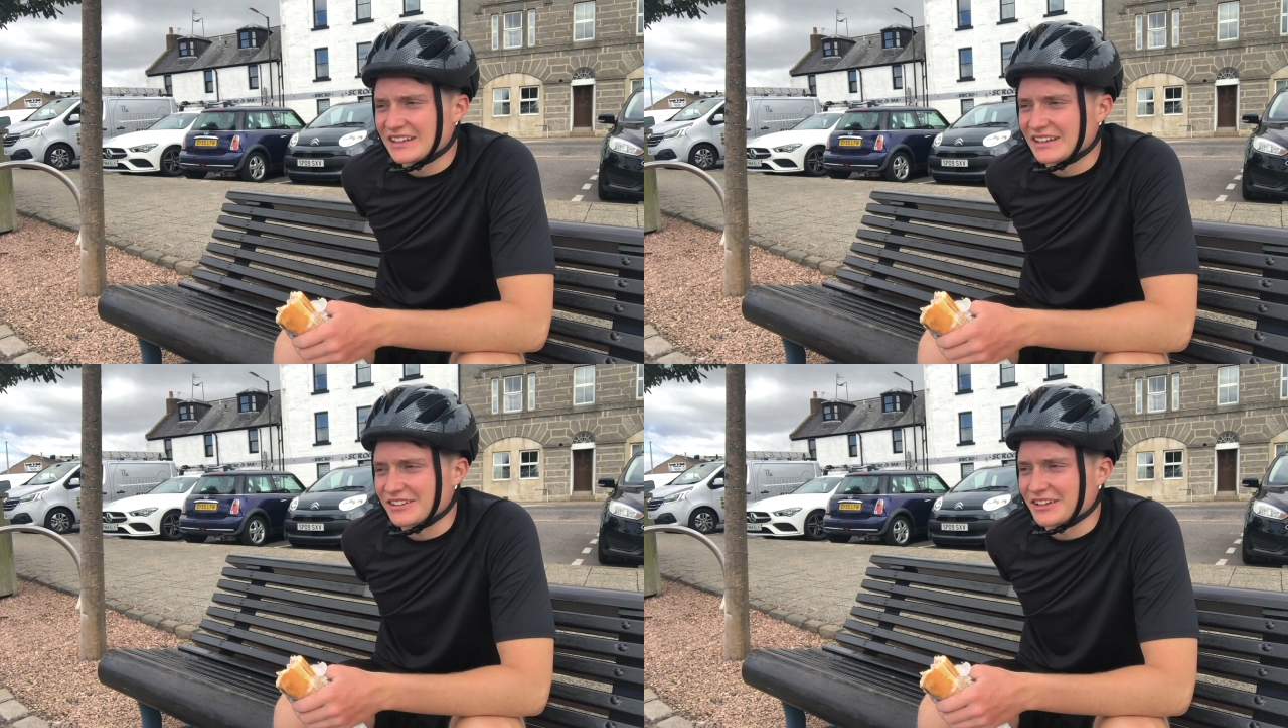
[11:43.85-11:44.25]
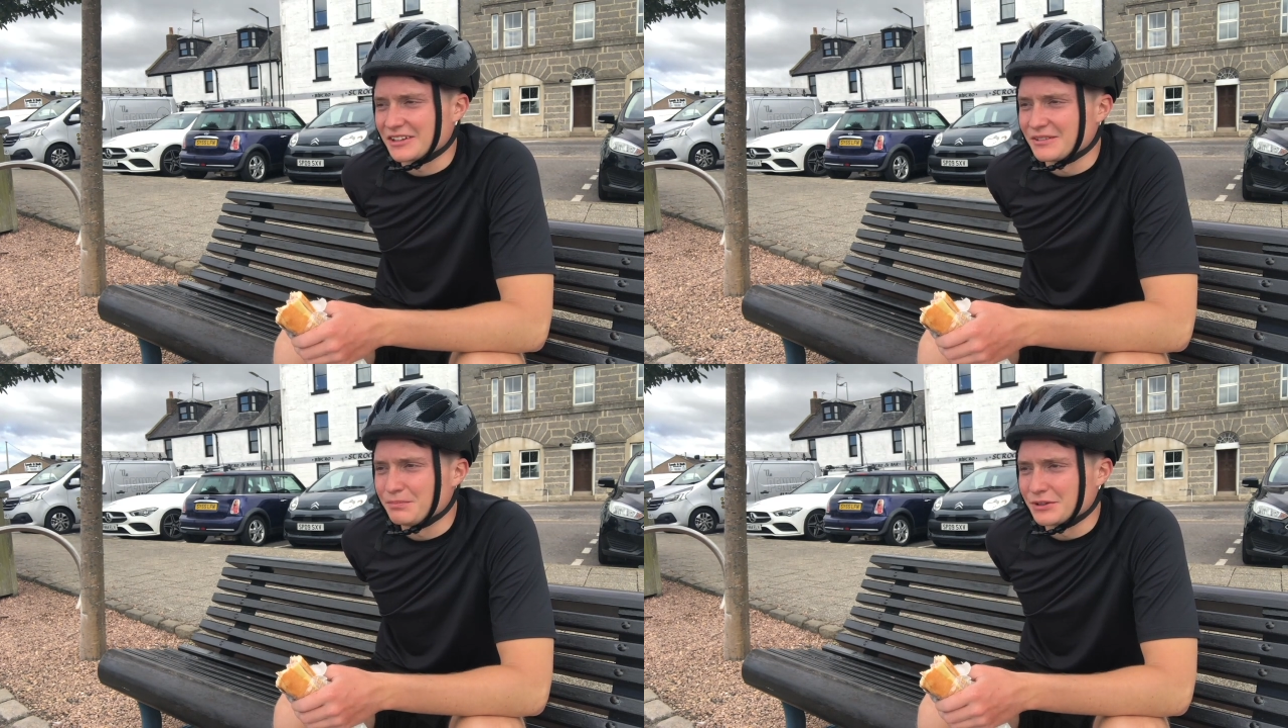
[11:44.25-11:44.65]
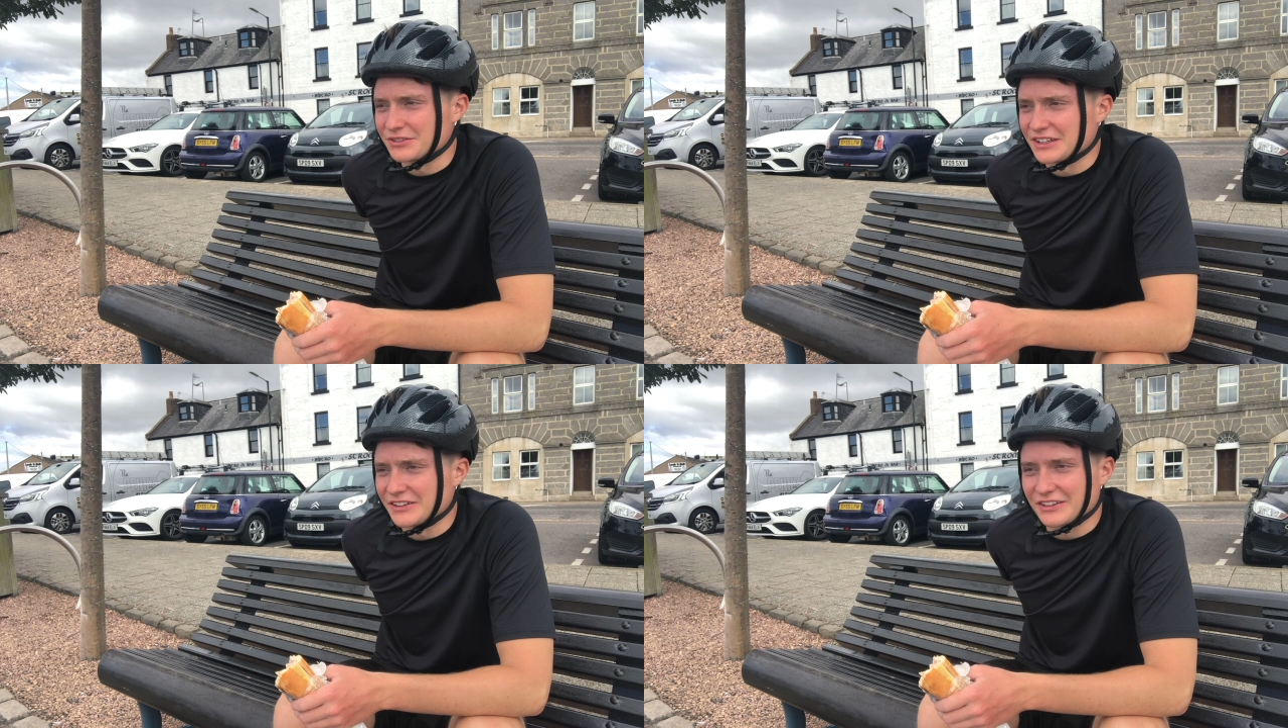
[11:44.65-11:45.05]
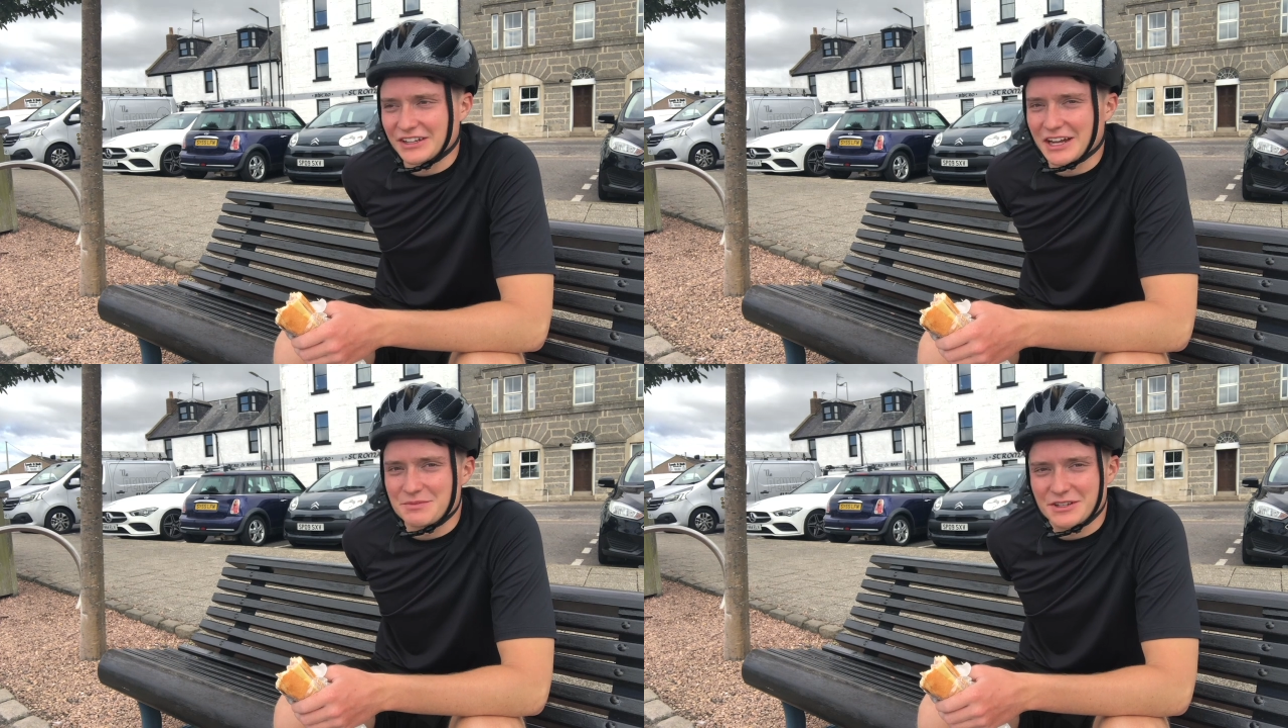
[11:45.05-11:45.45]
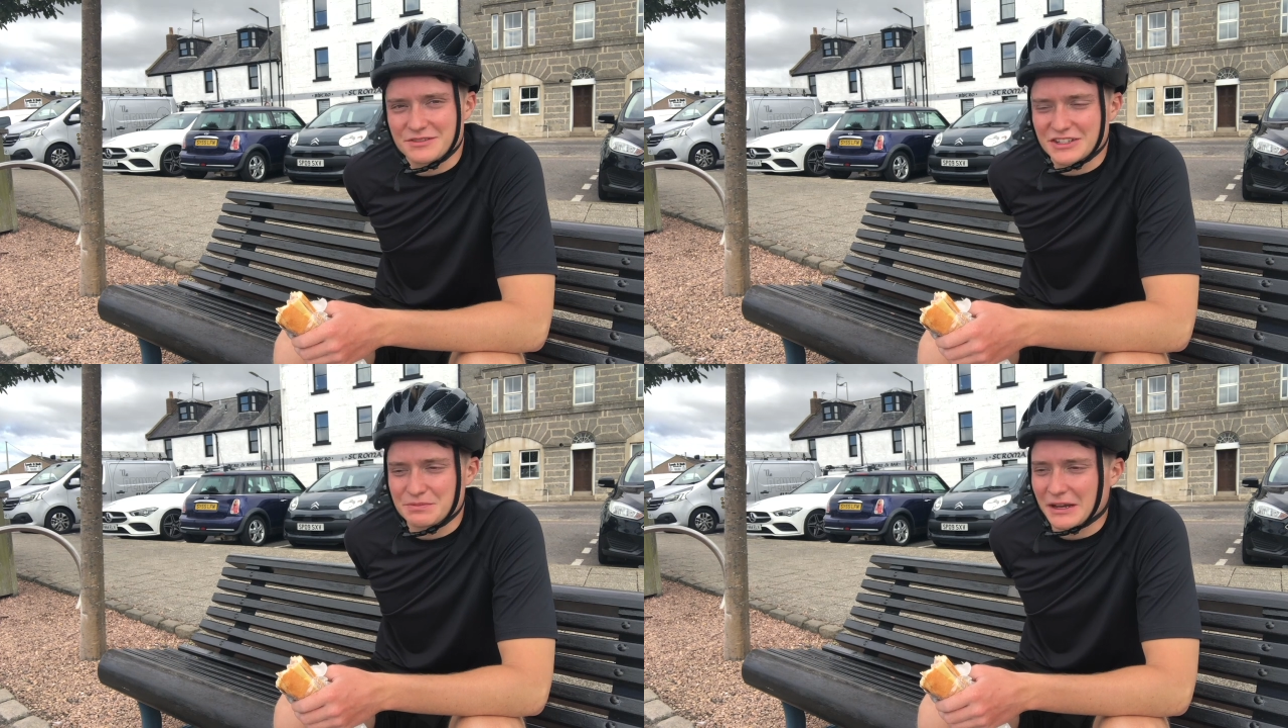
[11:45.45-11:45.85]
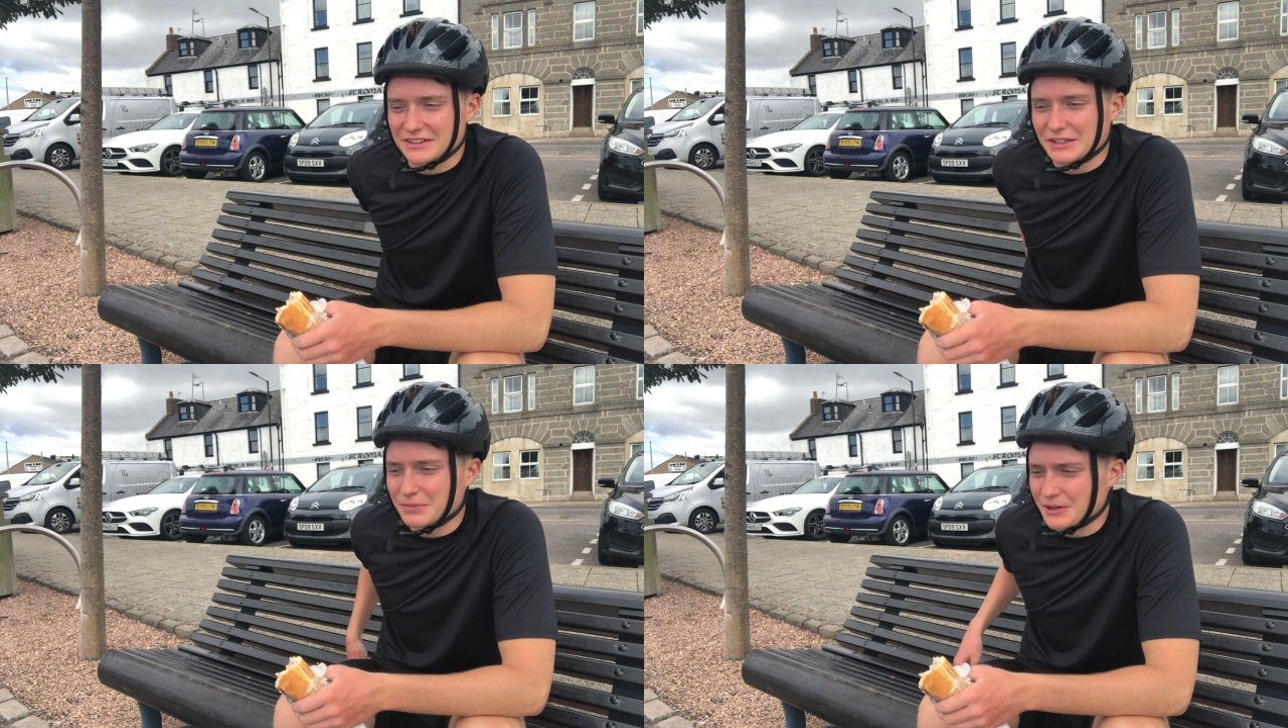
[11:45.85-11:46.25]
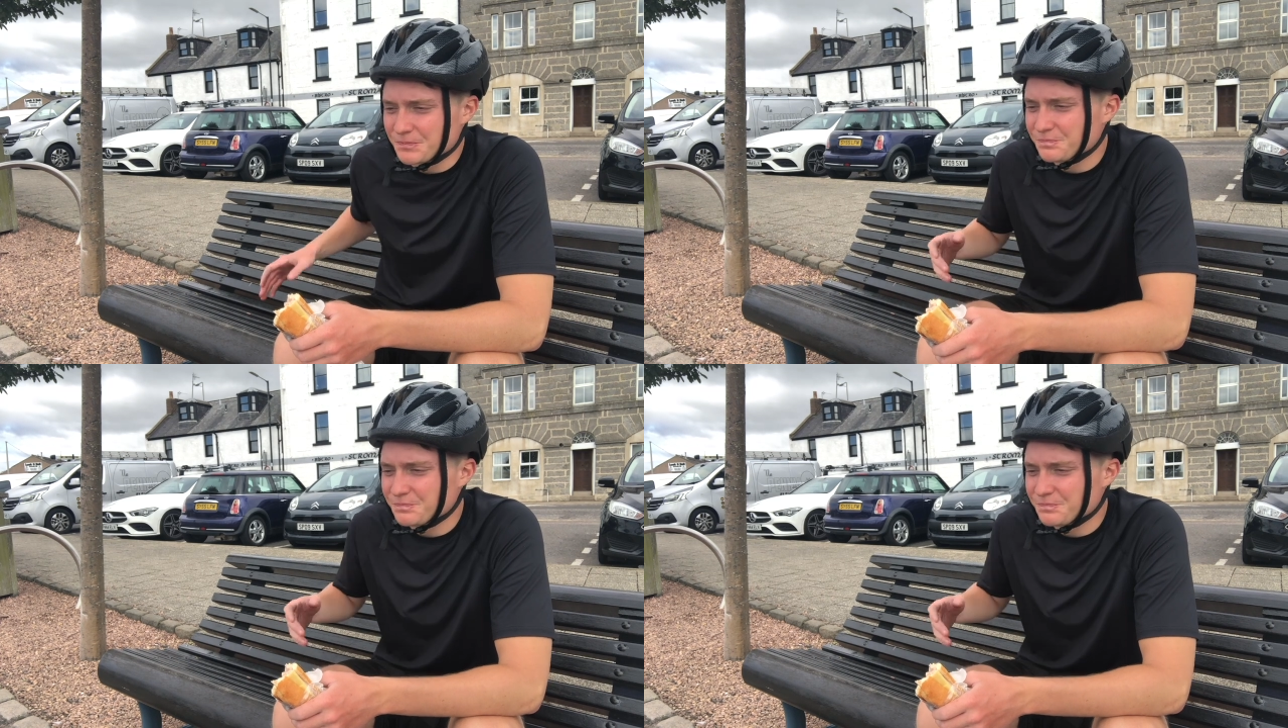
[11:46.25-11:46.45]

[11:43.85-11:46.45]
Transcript: that's kind of built into the times I was expecting. But